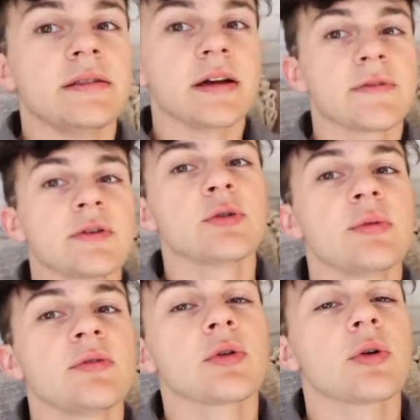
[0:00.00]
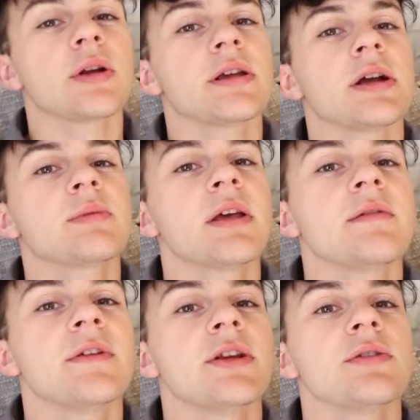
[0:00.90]
Definitely will be recording an
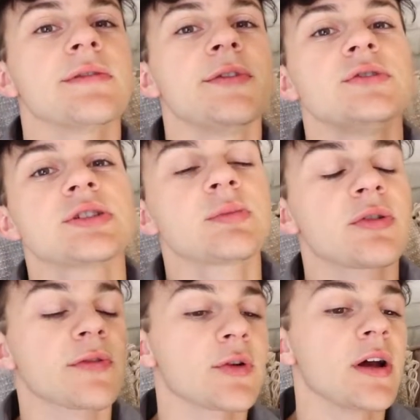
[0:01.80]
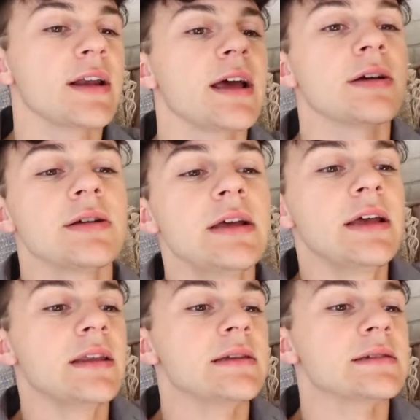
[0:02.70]
update video in the future, but for right now,
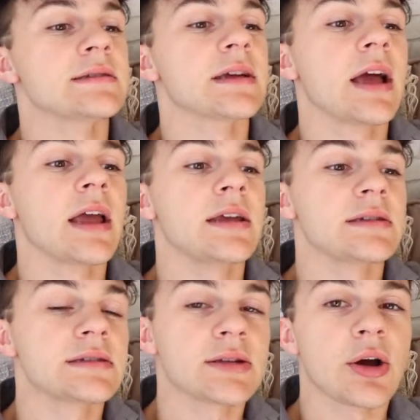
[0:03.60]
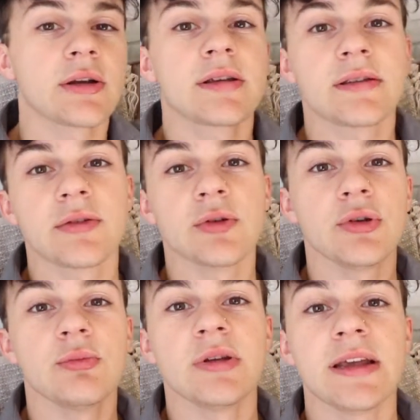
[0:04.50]
this is a start to a
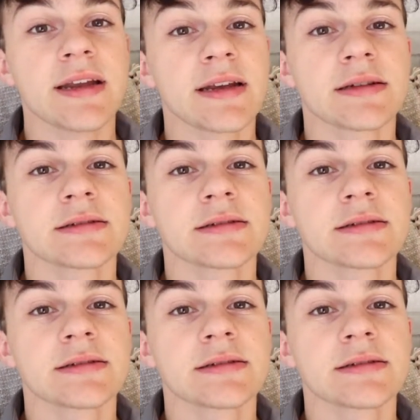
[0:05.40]
new beginning.